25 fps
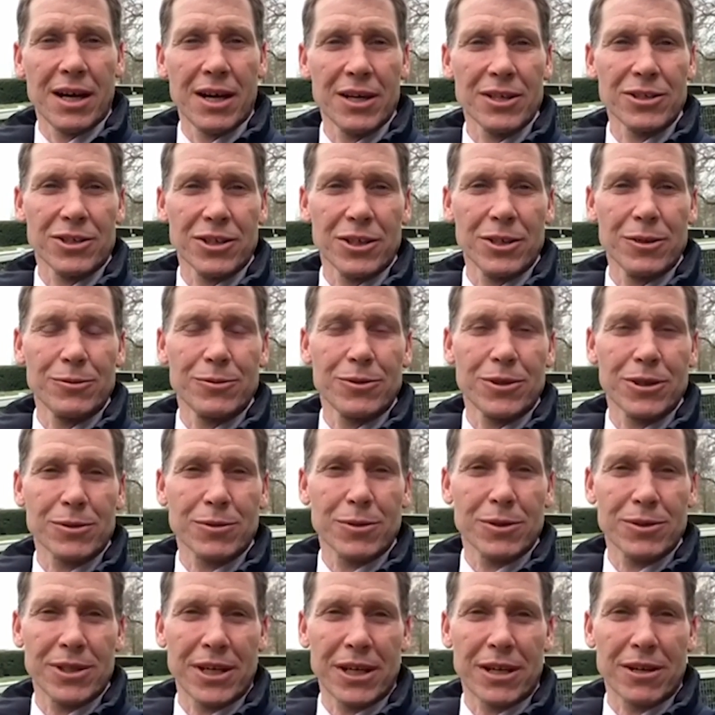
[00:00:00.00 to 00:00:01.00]
Hi Scoot, just
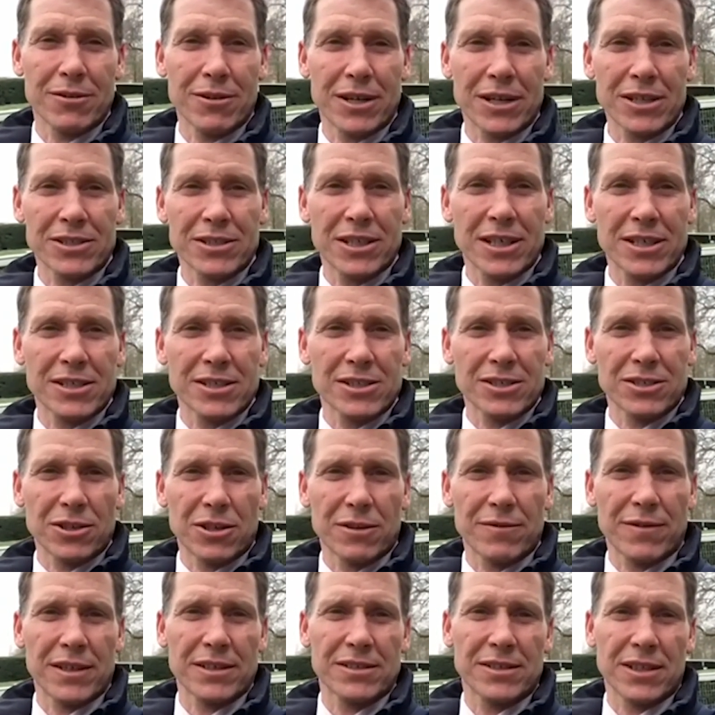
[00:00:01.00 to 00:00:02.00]
want to say congratulations
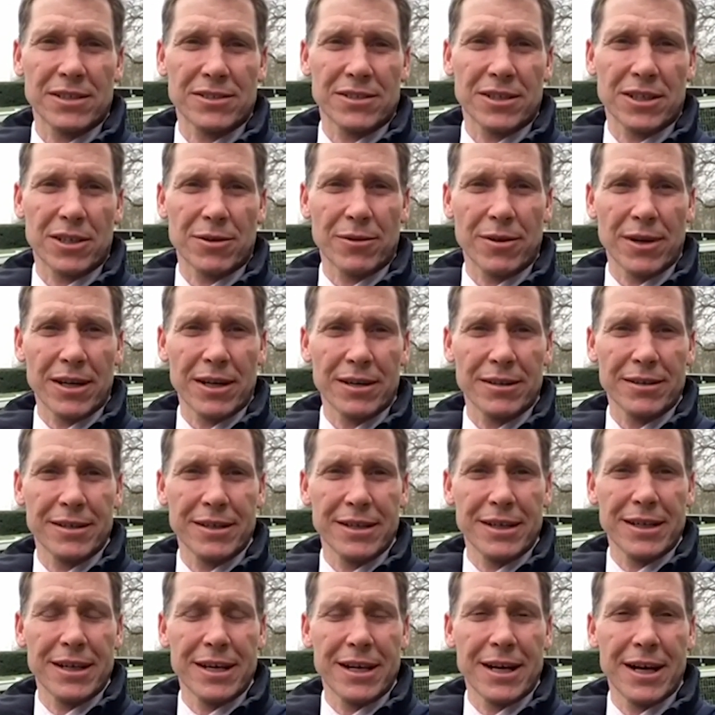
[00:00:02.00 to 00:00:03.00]
on a fantastic career.
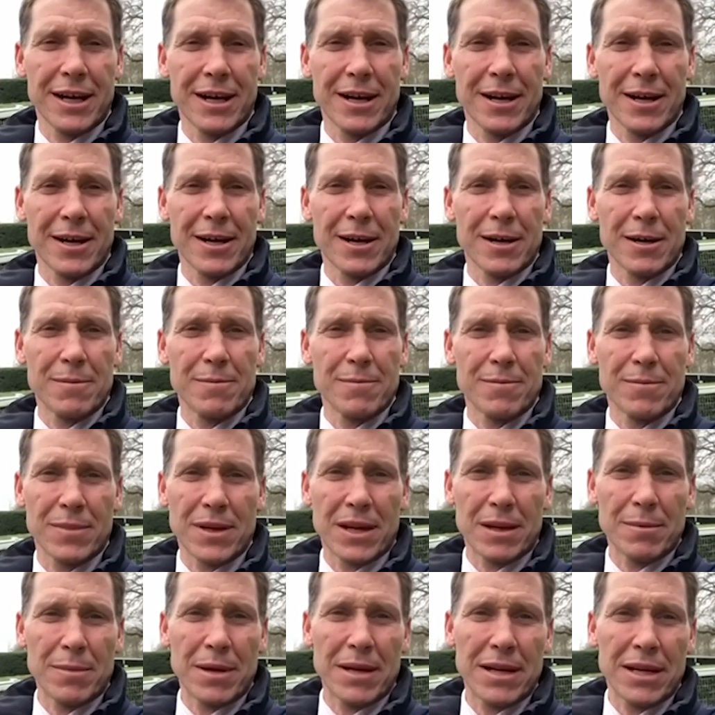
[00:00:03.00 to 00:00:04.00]

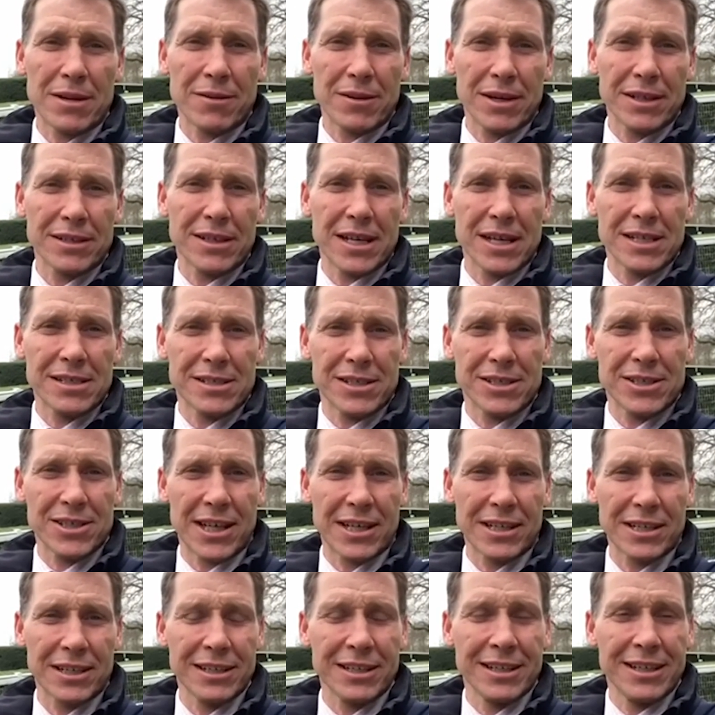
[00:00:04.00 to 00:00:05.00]
Yeah, many great days in the
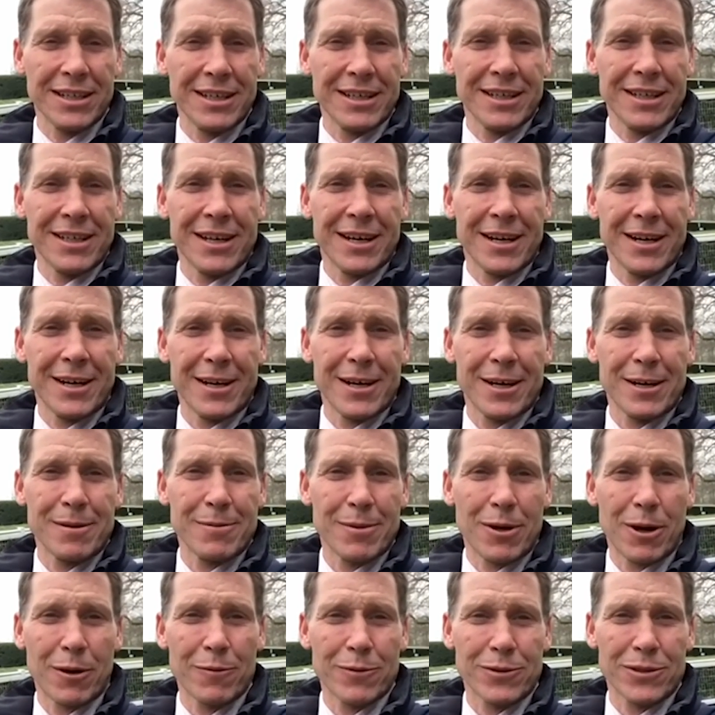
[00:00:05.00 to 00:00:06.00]
saddle.
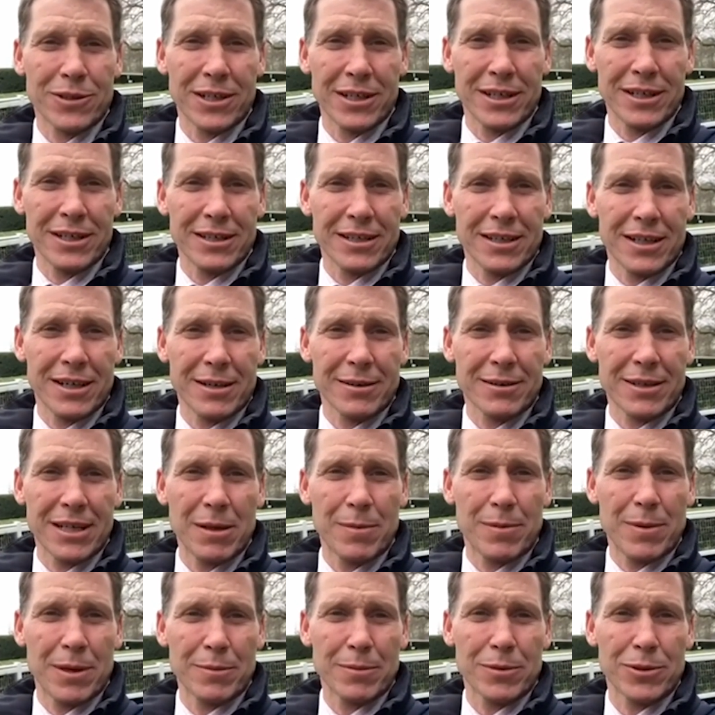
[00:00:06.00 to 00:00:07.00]
Obviously
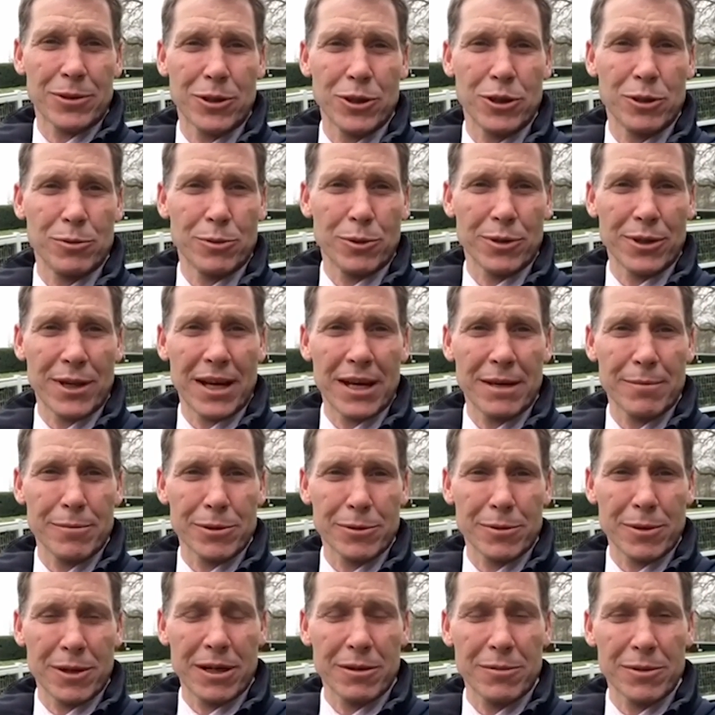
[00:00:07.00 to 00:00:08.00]
keeping up the Scudamore name
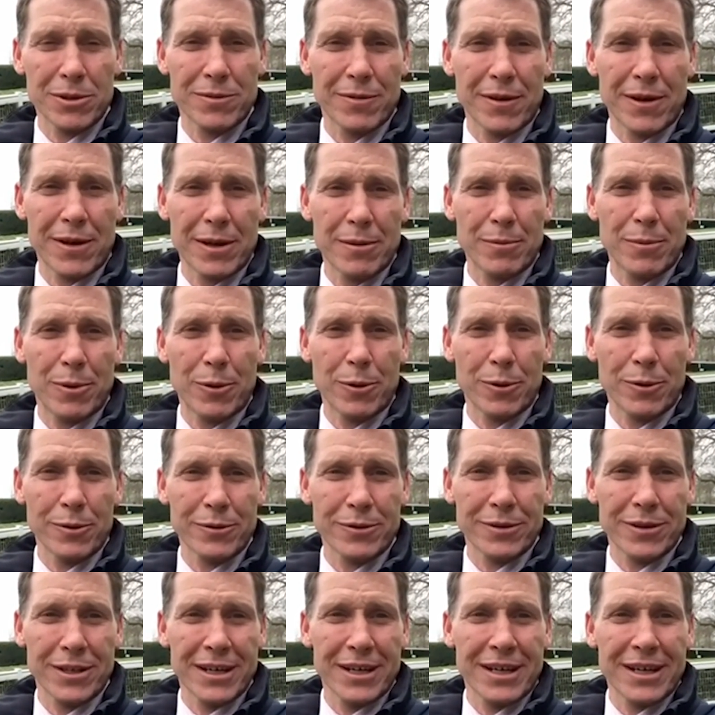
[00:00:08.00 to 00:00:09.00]
as well was very
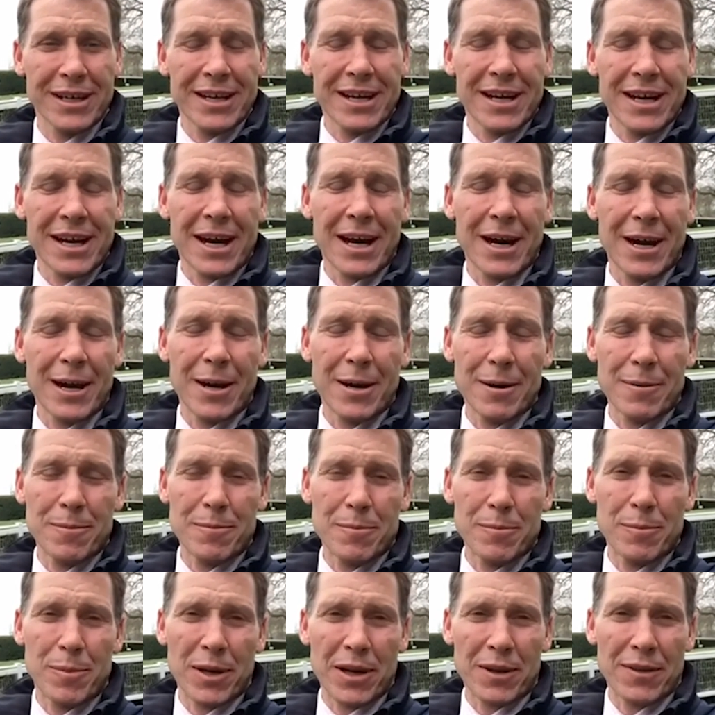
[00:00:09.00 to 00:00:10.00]
important.
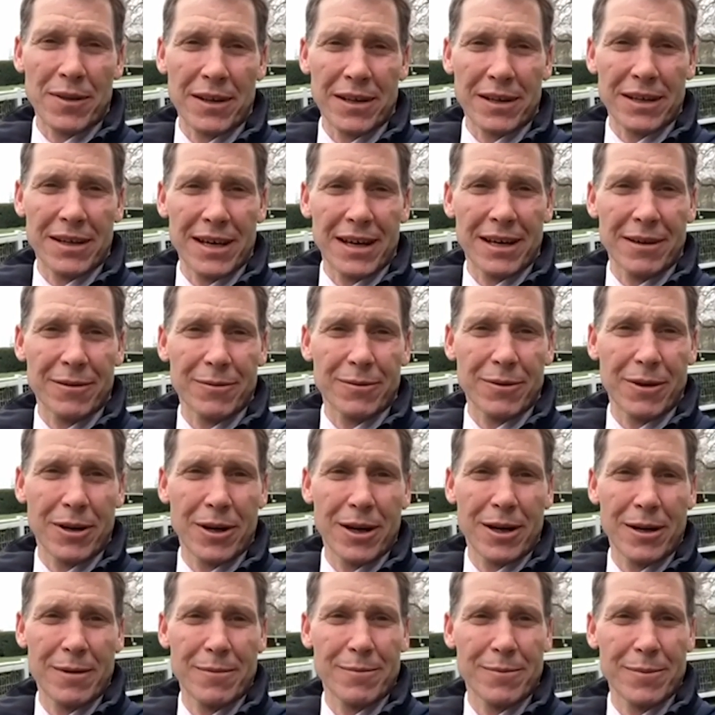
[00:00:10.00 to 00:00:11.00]
But I think, yeah,
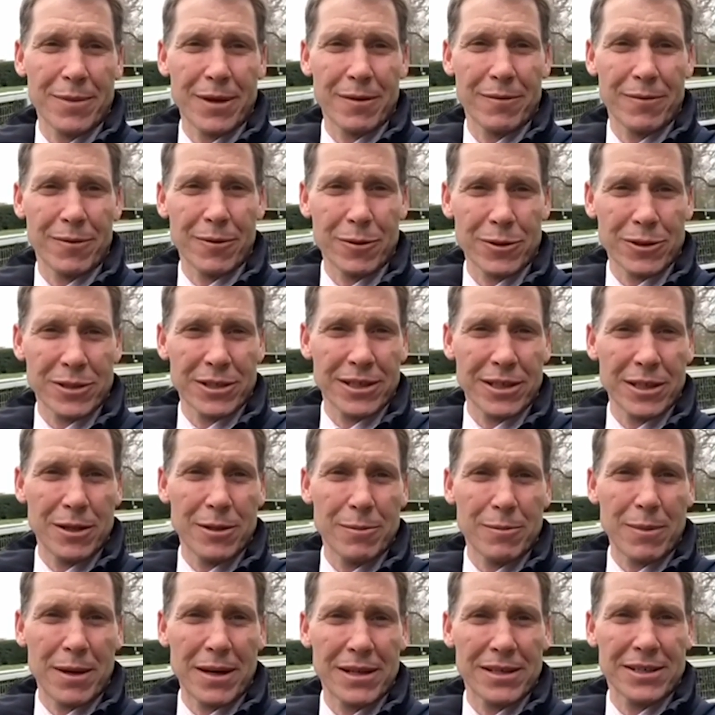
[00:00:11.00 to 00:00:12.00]
unfortunately
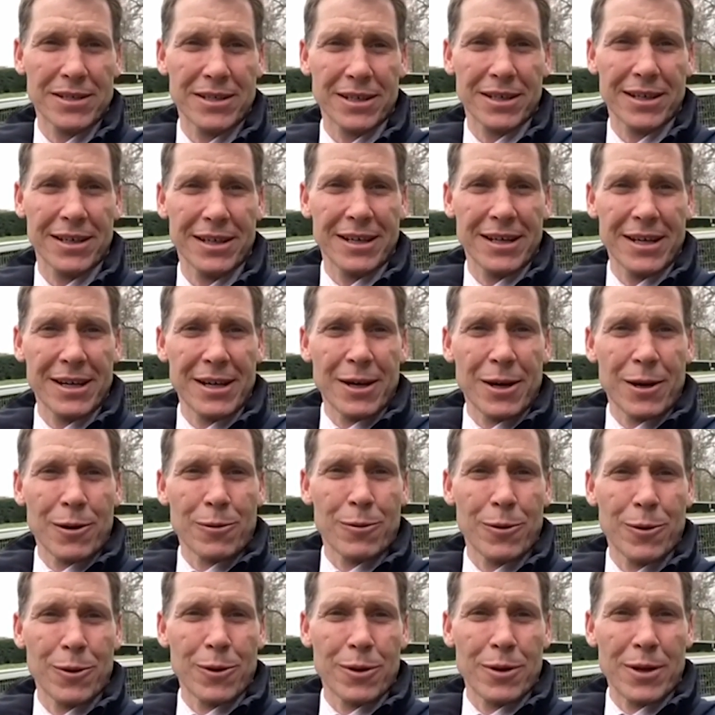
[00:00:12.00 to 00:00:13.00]
you managed to
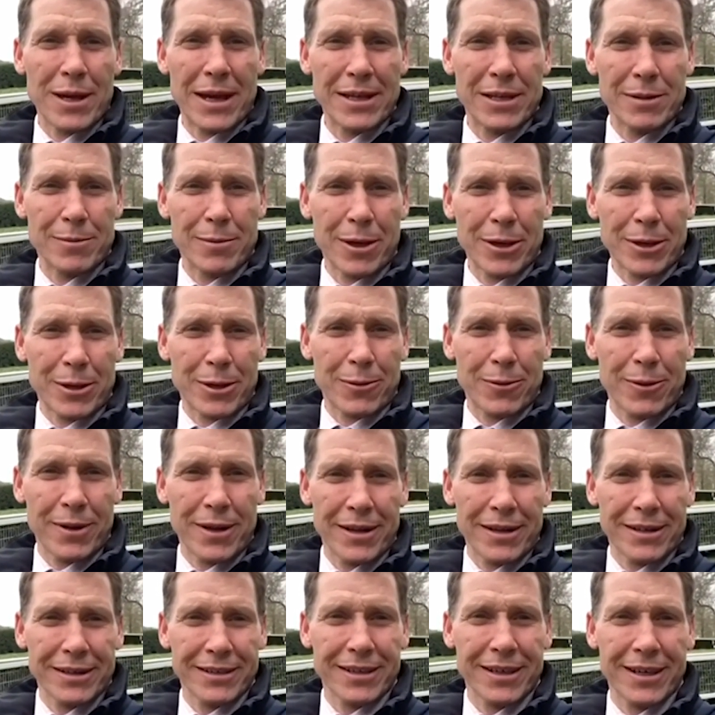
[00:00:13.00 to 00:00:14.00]
ruin the end of my
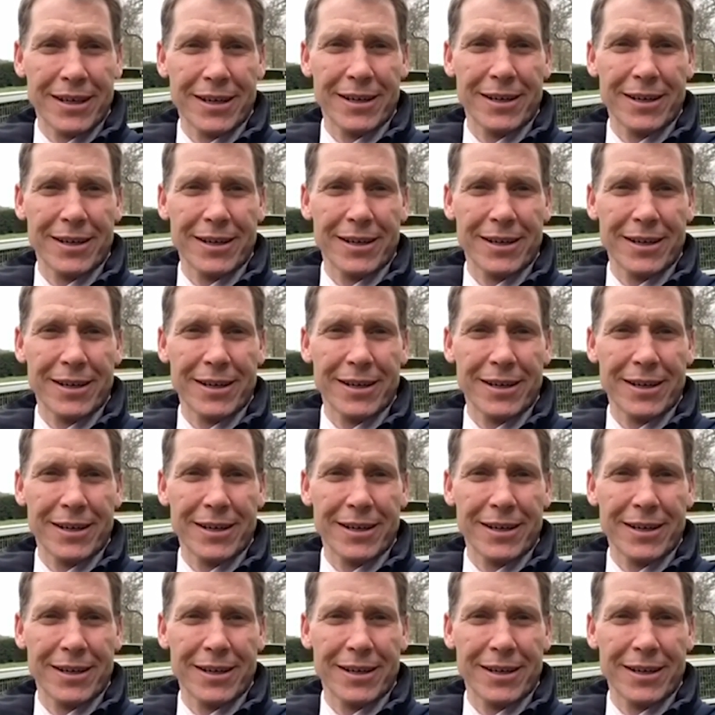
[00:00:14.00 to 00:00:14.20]
career